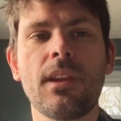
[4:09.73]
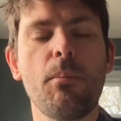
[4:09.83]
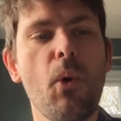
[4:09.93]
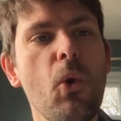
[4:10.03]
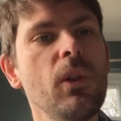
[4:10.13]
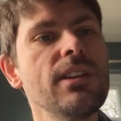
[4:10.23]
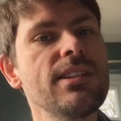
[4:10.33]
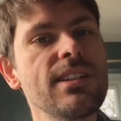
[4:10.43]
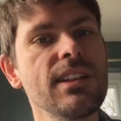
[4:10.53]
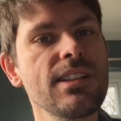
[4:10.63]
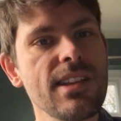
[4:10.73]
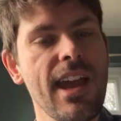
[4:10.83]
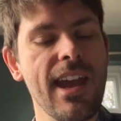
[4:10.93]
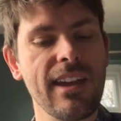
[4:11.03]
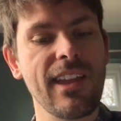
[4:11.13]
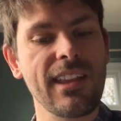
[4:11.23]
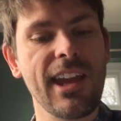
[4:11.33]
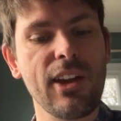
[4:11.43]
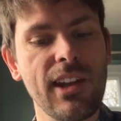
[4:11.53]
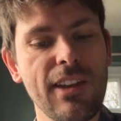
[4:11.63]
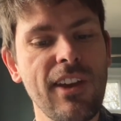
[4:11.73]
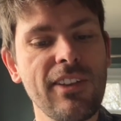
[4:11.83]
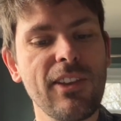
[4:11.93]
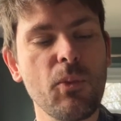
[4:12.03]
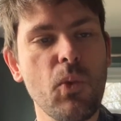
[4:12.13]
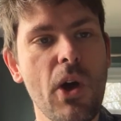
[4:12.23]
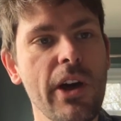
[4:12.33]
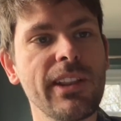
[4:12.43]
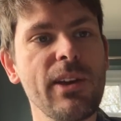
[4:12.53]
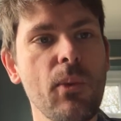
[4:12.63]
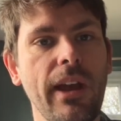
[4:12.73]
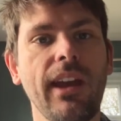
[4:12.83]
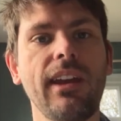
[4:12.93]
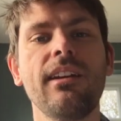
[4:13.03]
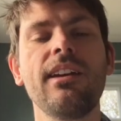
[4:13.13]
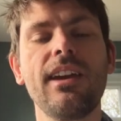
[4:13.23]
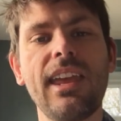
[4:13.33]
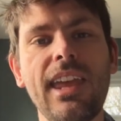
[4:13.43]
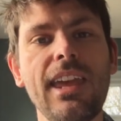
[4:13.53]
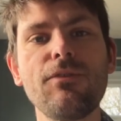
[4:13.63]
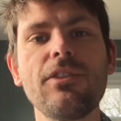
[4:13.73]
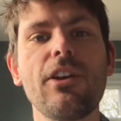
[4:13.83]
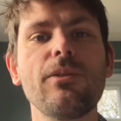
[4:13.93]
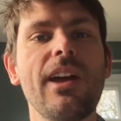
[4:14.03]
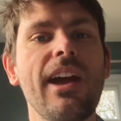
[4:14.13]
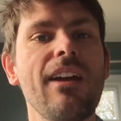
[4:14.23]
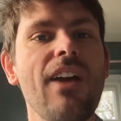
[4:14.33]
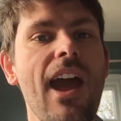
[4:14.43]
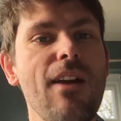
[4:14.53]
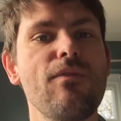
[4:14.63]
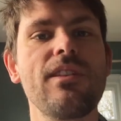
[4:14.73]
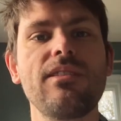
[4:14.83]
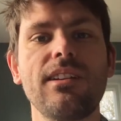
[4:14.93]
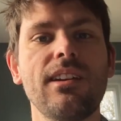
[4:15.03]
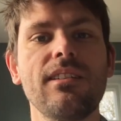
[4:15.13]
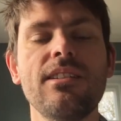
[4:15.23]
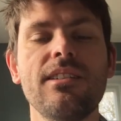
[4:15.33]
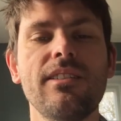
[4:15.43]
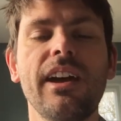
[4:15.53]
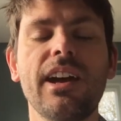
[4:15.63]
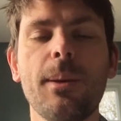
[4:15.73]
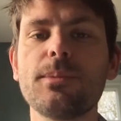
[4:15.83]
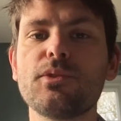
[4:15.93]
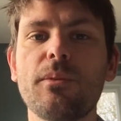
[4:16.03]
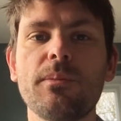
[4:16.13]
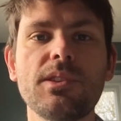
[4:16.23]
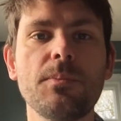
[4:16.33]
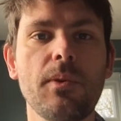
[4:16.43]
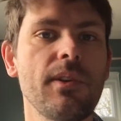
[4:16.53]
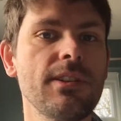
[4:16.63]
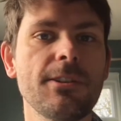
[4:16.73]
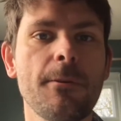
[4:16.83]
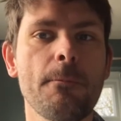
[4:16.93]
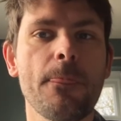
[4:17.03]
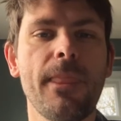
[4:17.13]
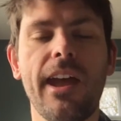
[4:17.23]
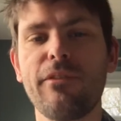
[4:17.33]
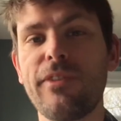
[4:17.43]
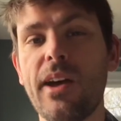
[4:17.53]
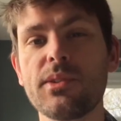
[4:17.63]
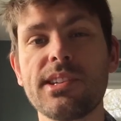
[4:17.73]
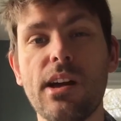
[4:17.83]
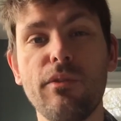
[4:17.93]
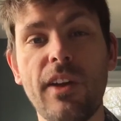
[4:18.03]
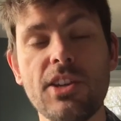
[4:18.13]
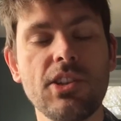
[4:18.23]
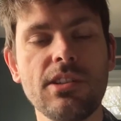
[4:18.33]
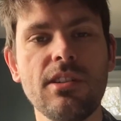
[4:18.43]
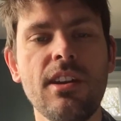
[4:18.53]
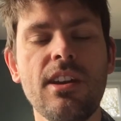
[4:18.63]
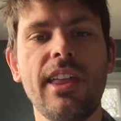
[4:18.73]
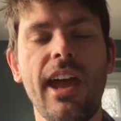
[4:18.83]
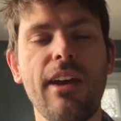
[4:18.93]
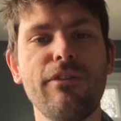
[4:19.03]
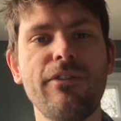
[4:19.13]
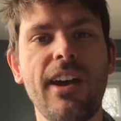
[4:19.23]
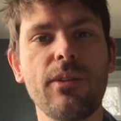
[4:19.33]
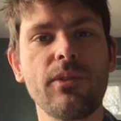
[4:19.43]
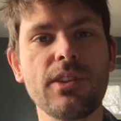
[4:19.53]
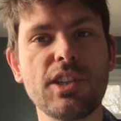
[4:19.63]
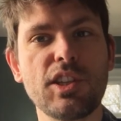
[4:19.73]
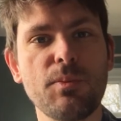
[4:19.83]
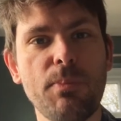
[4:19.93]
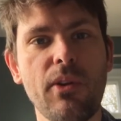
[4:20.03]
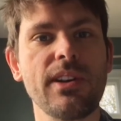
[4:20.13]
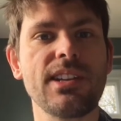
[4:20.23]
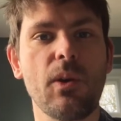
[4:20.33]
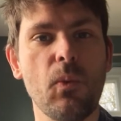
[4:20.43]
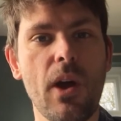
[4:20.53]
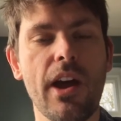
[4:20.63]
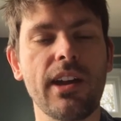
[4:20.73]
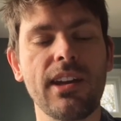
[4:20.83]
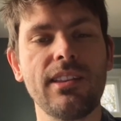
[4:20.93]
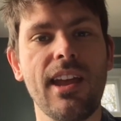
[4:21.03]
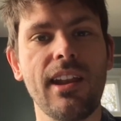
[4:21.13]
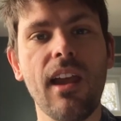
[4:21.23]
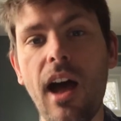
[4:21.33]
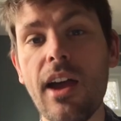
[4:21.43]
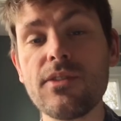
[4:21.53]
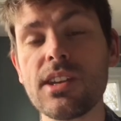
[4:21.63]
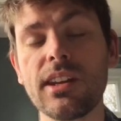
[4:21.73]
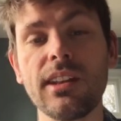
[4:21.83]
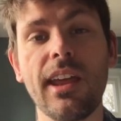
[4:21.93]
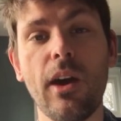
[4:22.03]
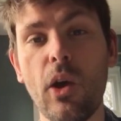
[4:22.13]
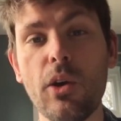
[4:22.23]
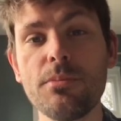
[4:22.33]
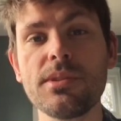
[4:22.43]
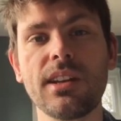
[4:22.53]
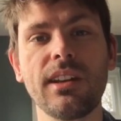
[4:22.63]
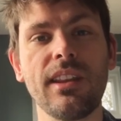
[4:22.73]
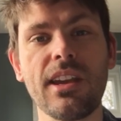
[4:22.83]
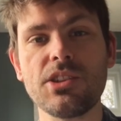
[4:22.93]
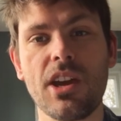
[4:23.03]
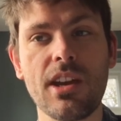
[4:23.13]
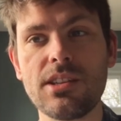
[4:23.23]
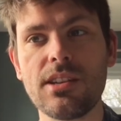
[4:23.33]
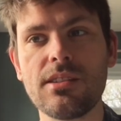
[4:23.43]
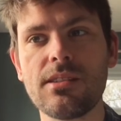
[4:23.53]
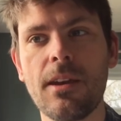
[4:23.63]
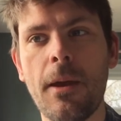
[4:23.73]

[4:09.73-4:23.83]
Paul is still saying that they are living the worldly way, even though they have everything that comes from the Spirit. They have found salvation. They have found the Spirit at work in their lives and in their homes and in their churches.